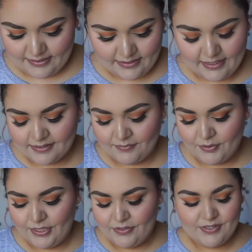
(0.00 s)
Next I'm
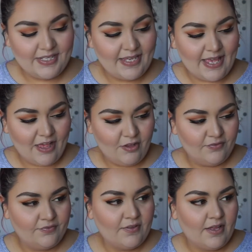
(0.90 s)
going to use the
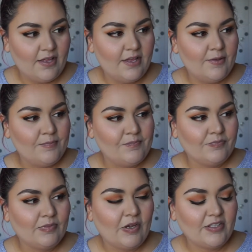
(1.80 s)
e.l.f. Um,
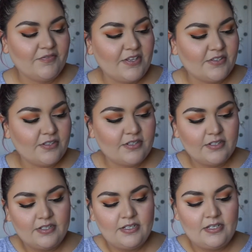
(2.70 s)
Heart Defensor
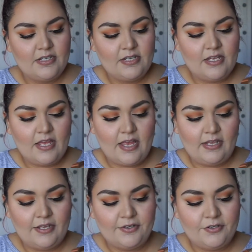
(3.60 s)

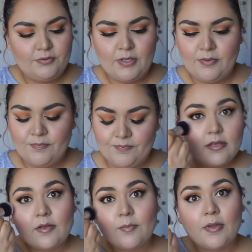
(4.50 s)
Highlighter Duo.
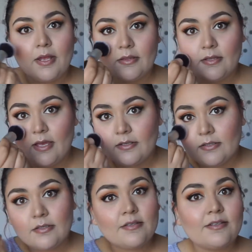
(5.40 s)
I'm applying that
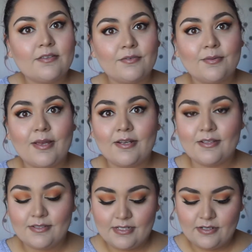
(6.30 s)
right in the
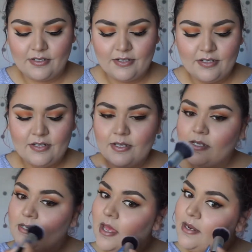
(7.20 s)
center.
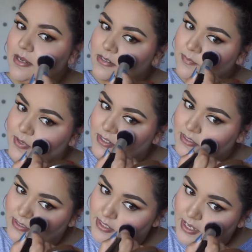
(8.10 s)
Not as
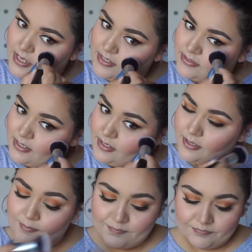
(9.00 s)
much as
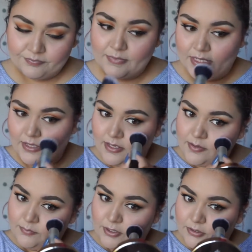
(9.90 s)
um,
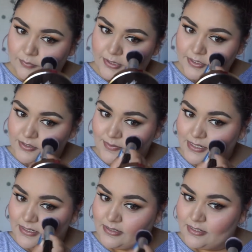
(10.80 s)
Mary-Lou Manizer
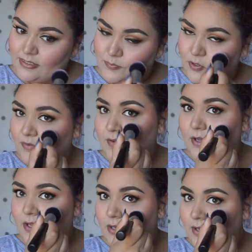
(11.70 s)
because this is more of
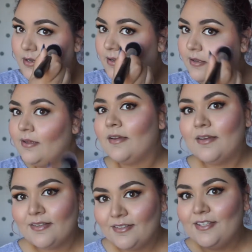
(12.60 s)
a
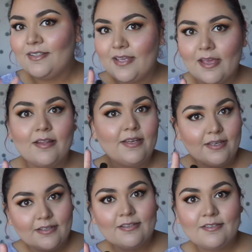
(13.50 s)

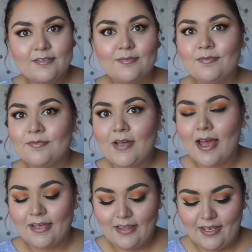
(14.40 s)
detailing
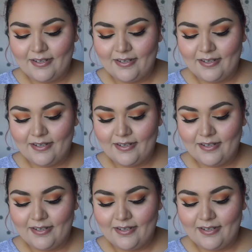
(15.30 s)
highlight.